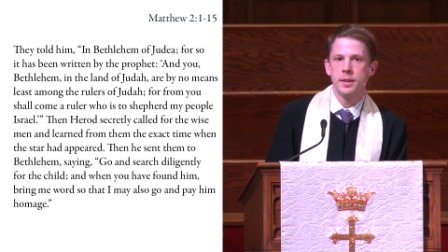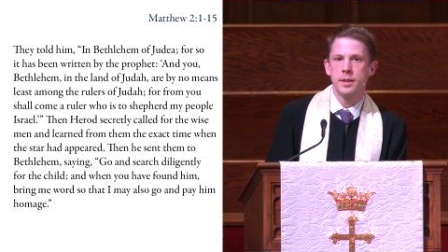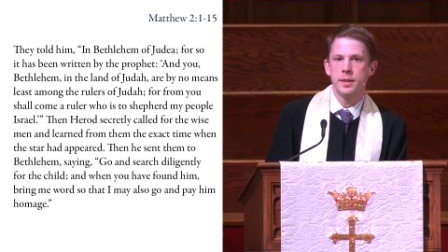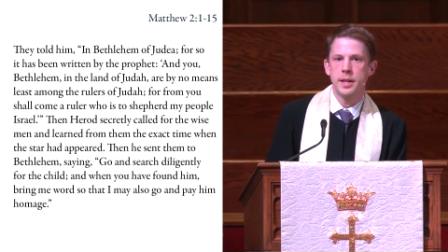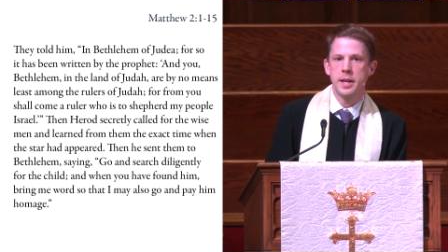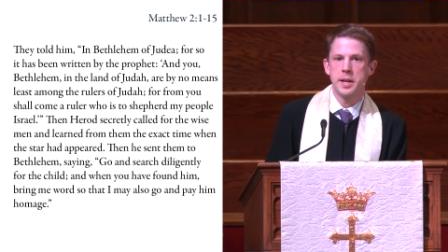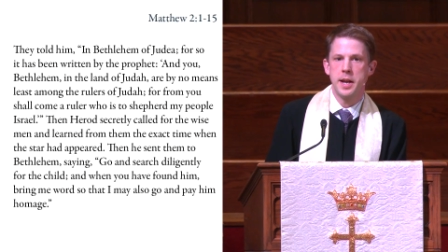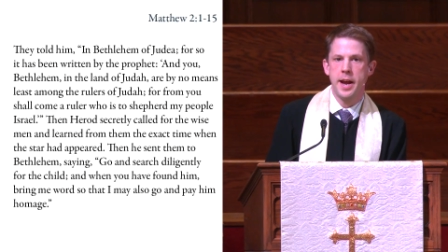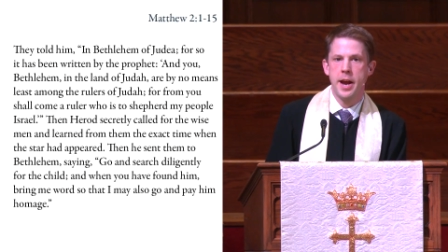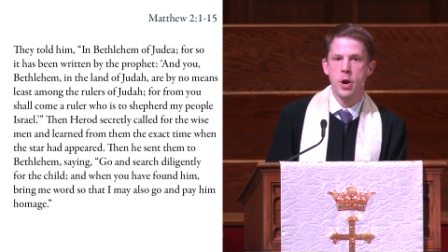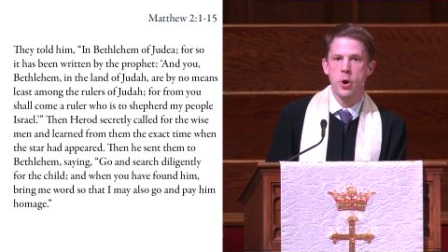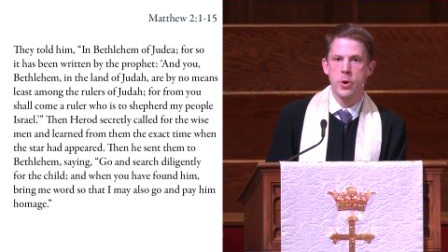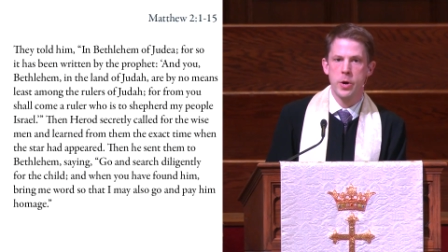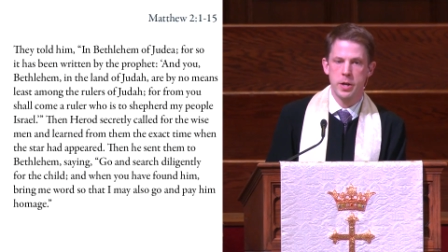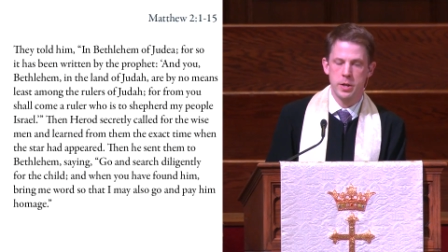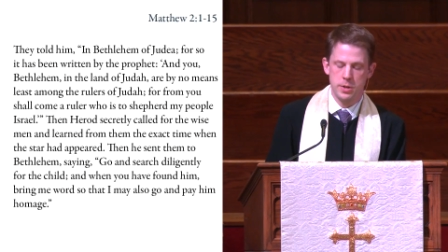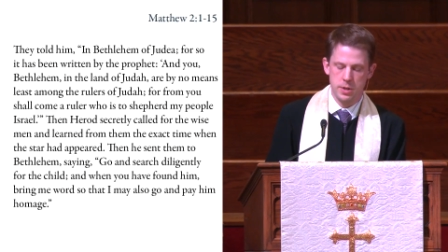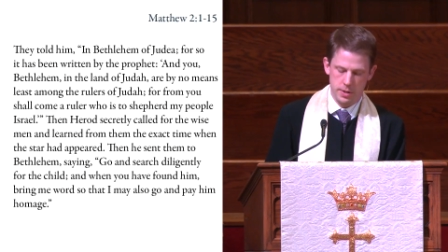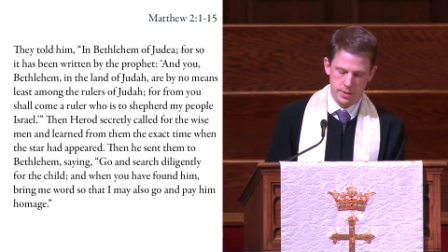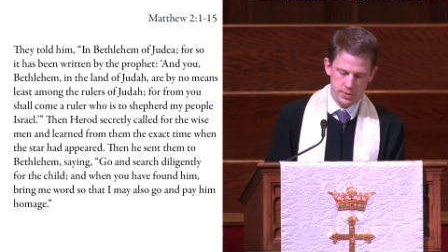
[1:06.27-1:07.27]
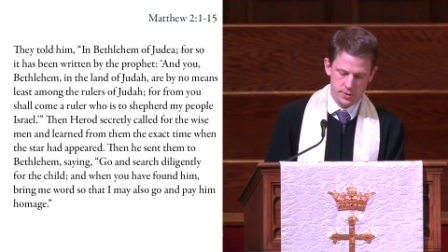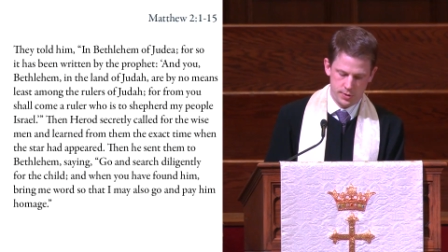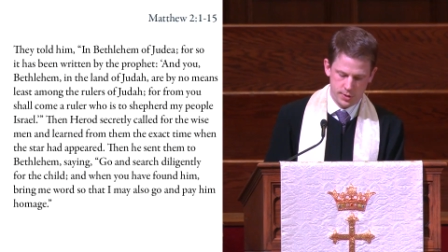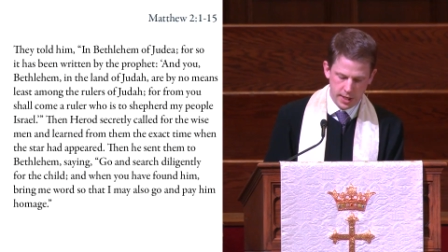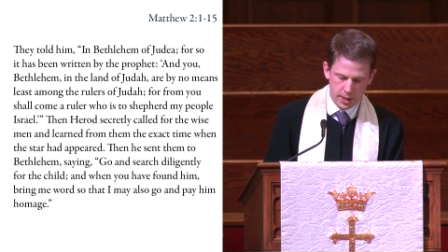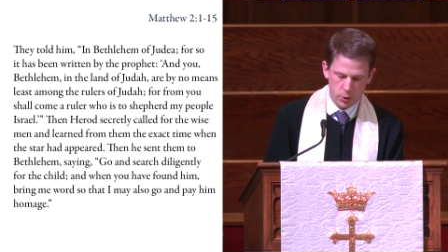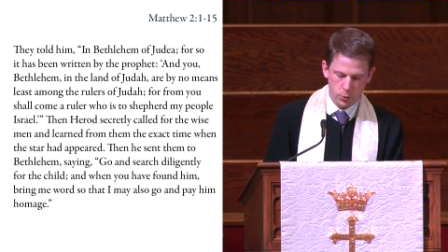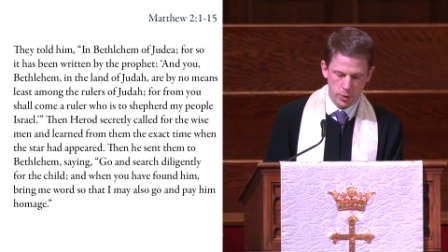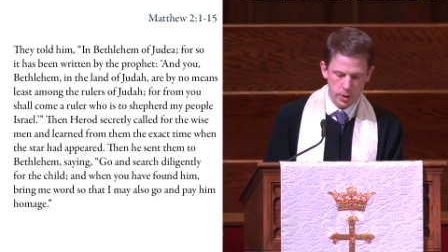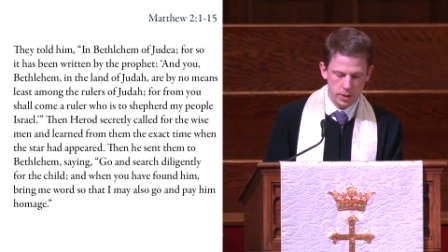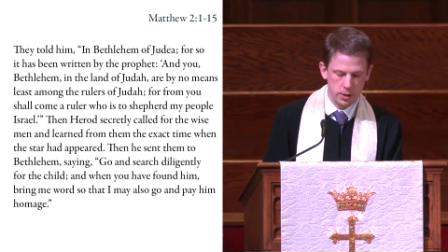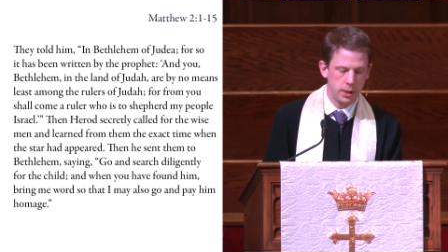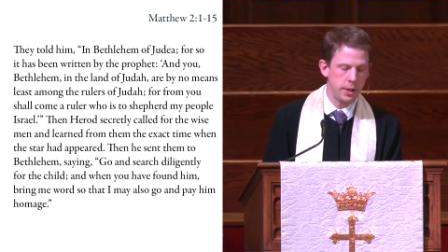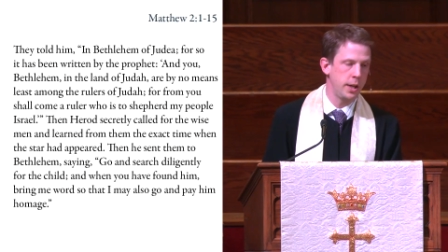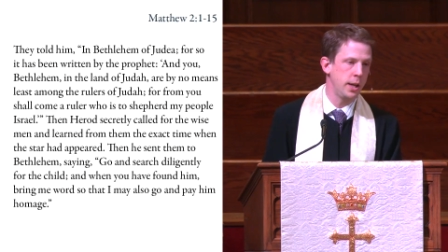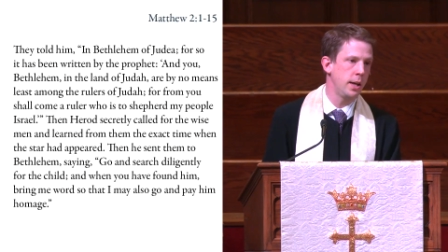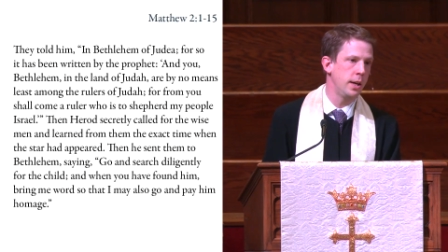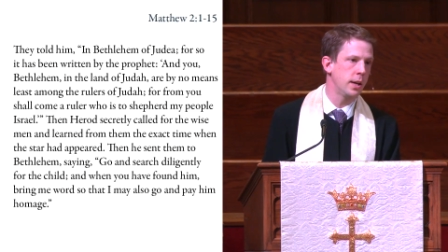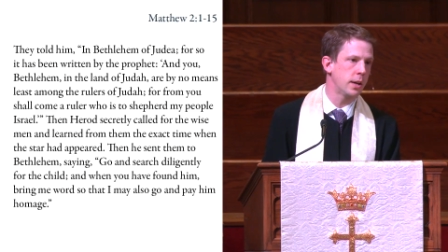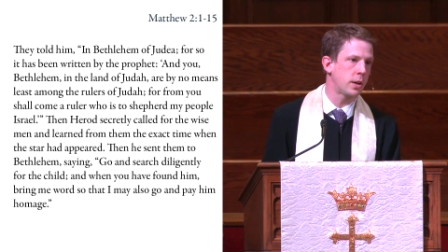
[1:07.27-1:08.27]
Then Herod
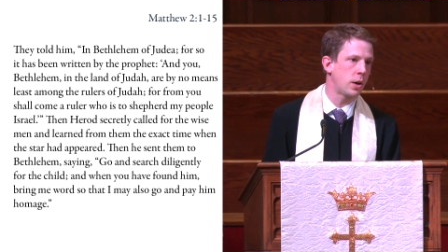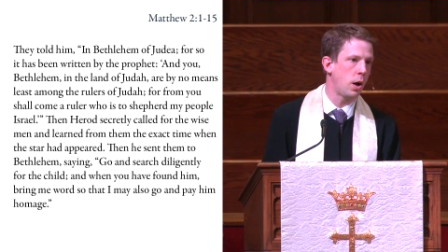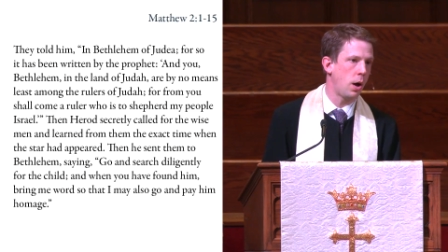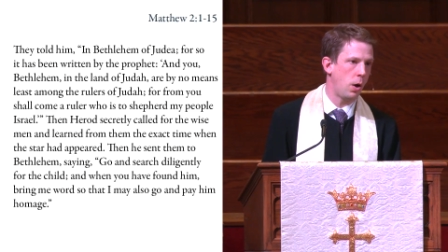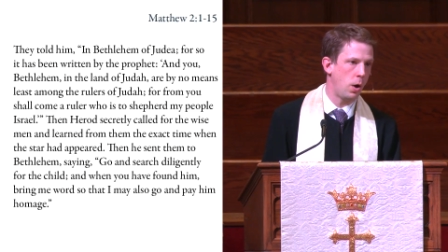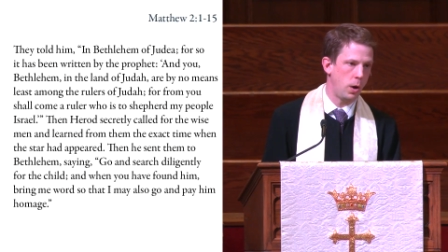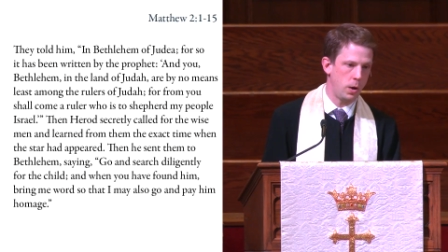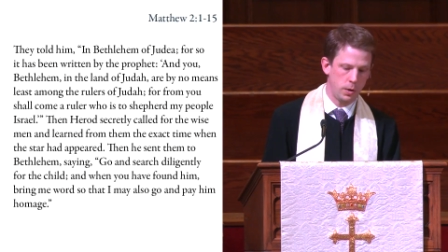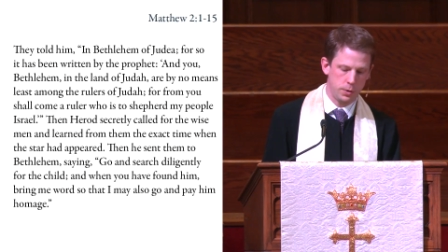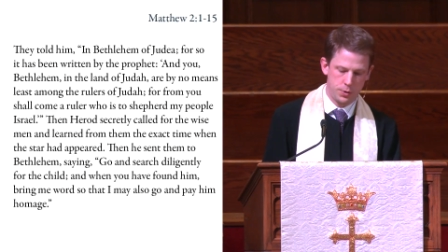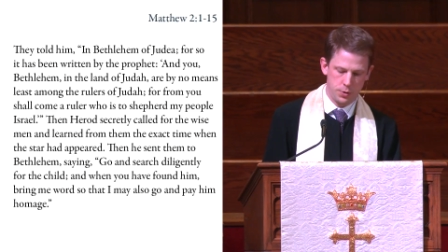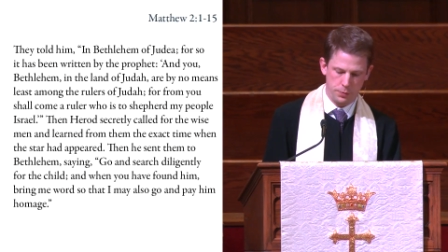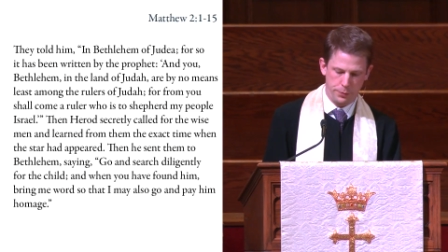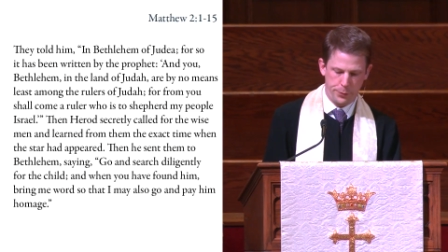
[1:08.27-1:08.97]
secretly called